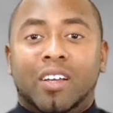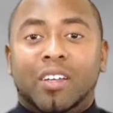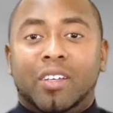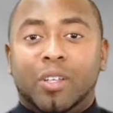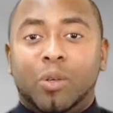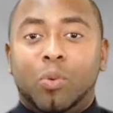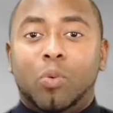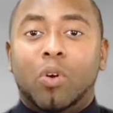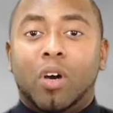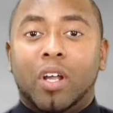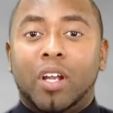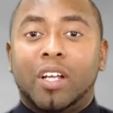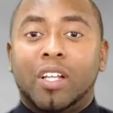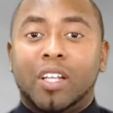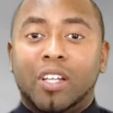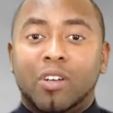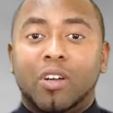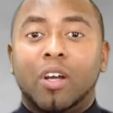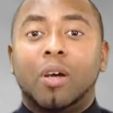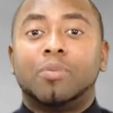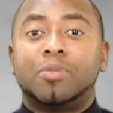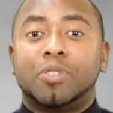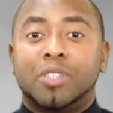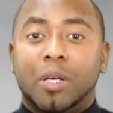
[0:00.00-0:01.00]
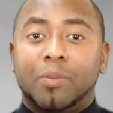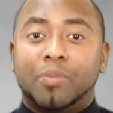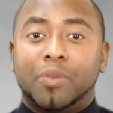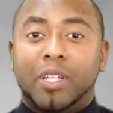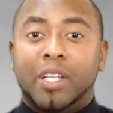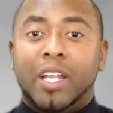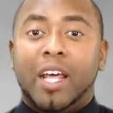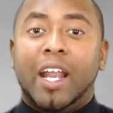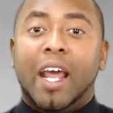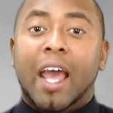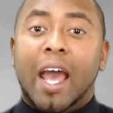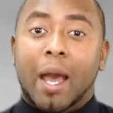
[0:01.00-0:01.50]
you want to clear up
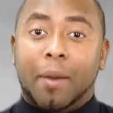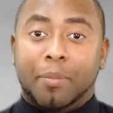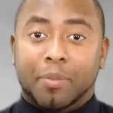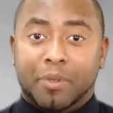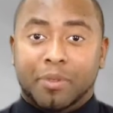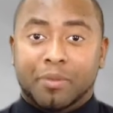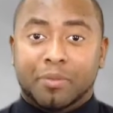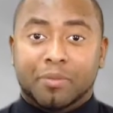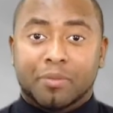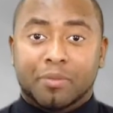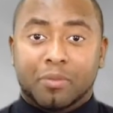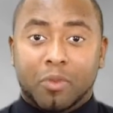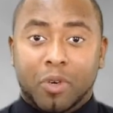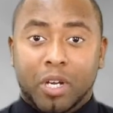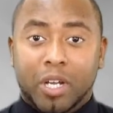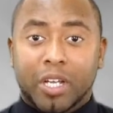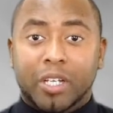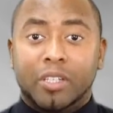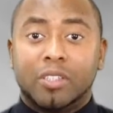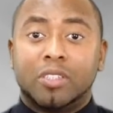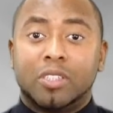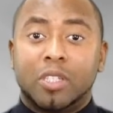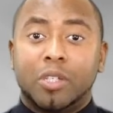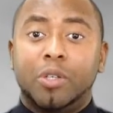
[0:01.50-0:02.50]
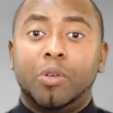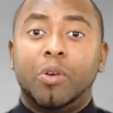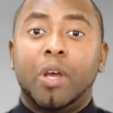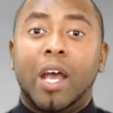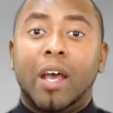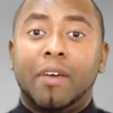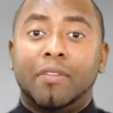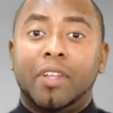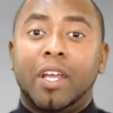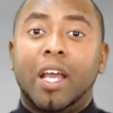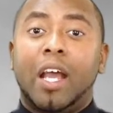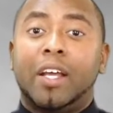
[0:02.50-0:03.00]
something that happened, right? So you
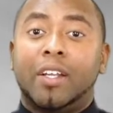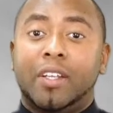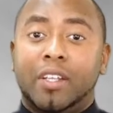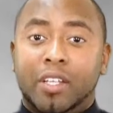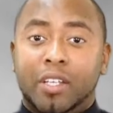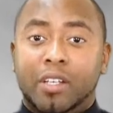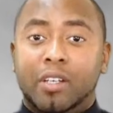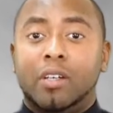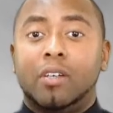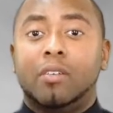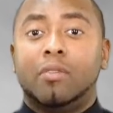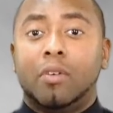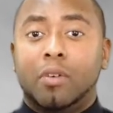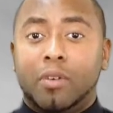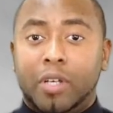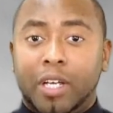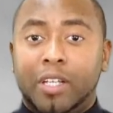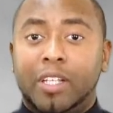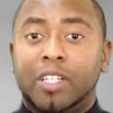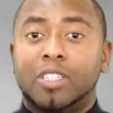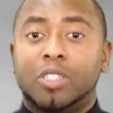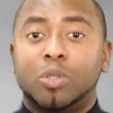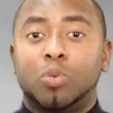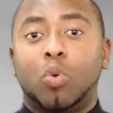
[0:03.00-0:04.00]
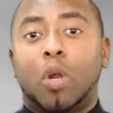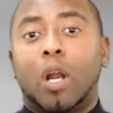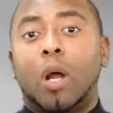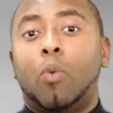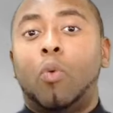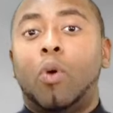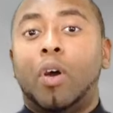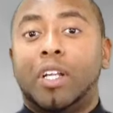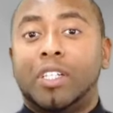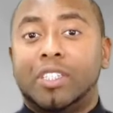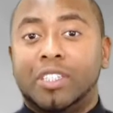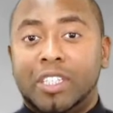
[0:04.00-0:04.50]
have the idea, okay, this is what I
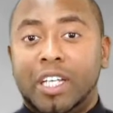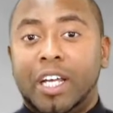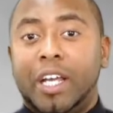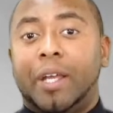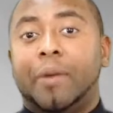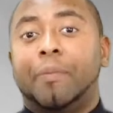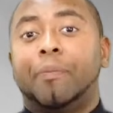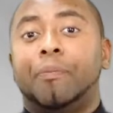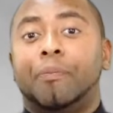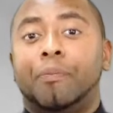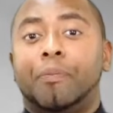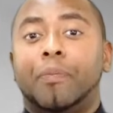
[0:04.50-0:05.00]
want to say.